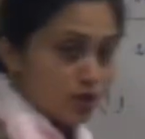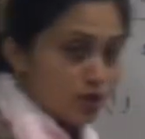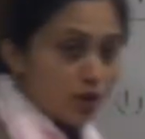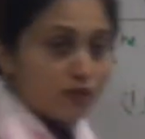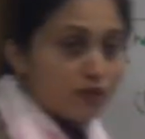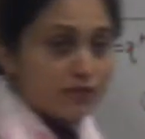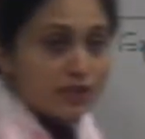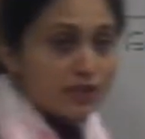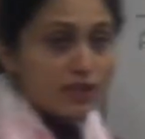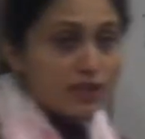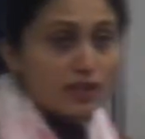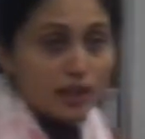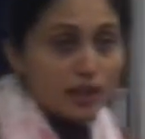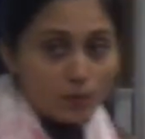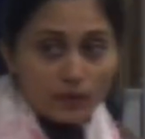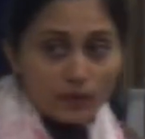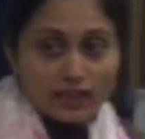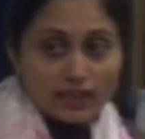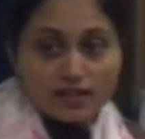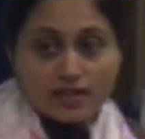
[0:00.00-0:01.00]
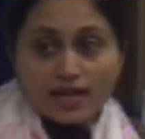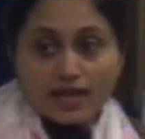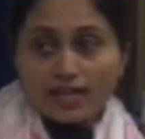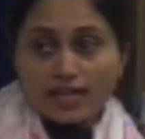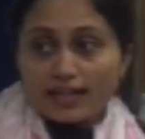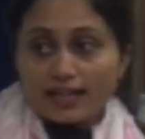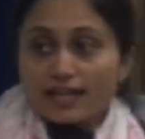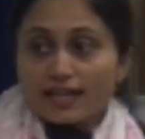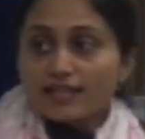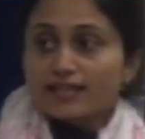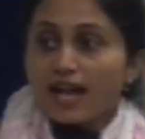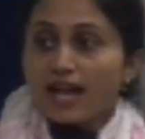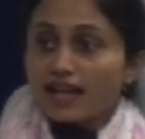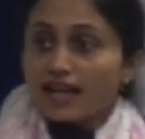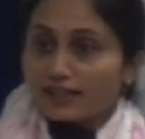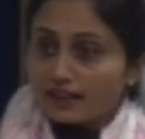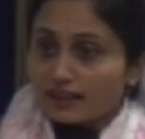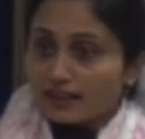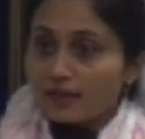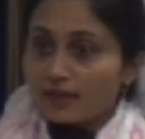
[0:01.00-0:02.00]
in a liquid is
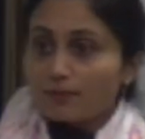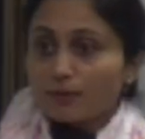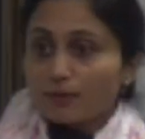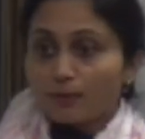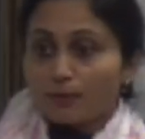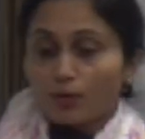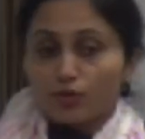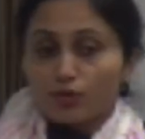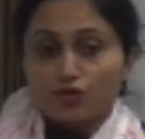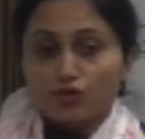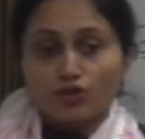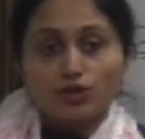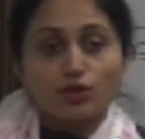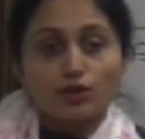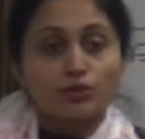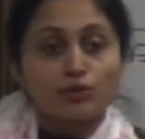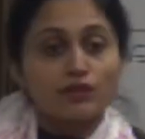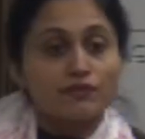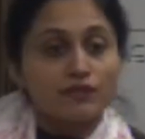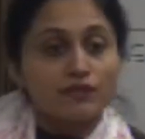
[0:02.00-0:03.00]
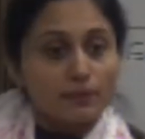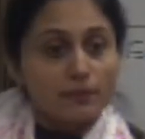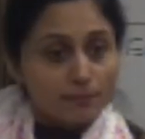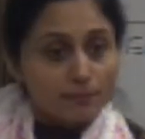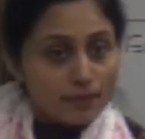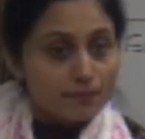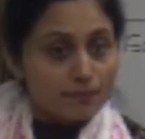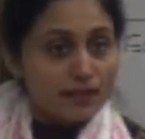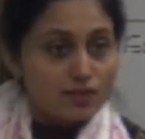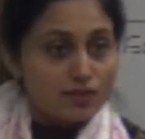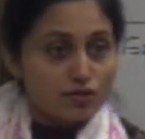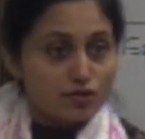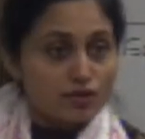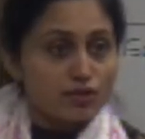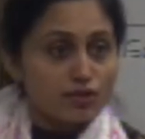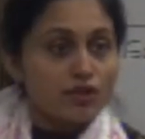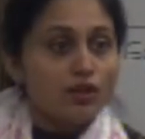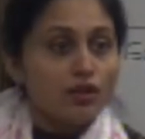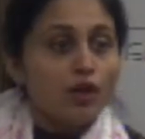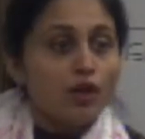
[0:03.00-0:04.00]
directly proportional to the vapor pressure
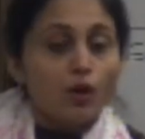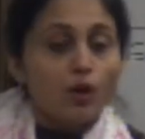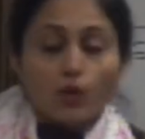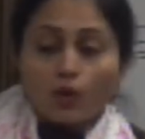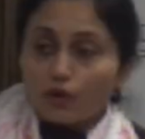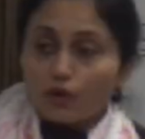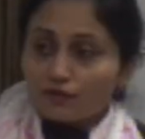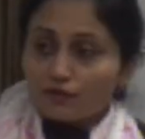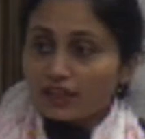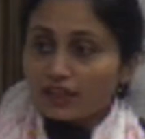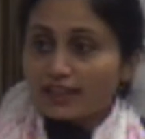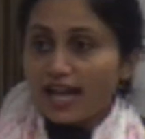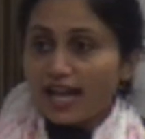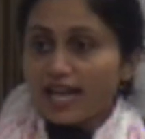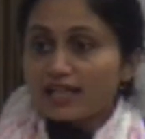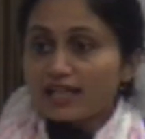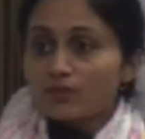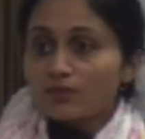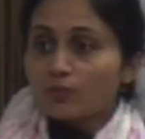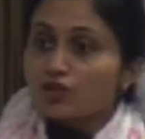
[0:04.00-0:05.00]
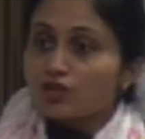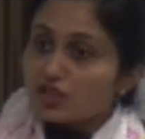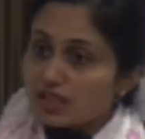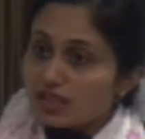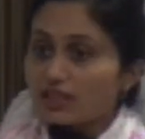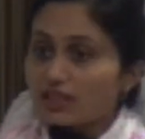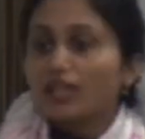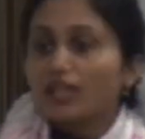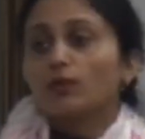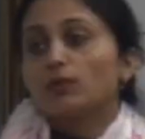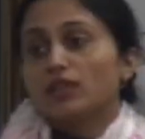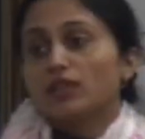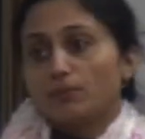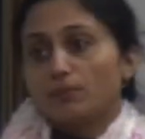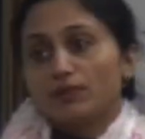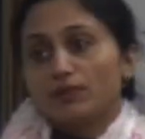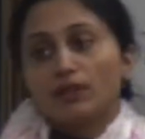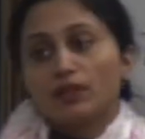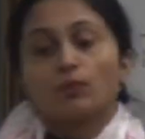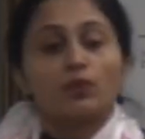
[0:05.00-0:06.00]
of the gas which is in
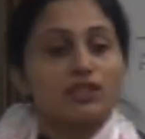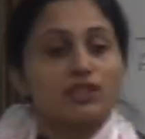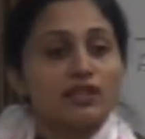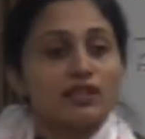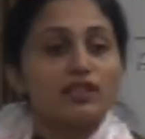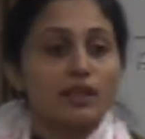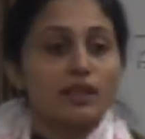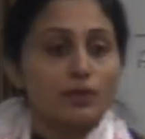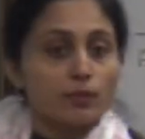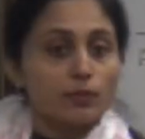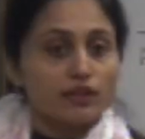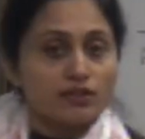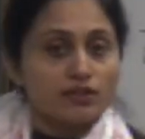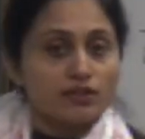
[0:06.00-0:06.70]
equilibrium with the liquid.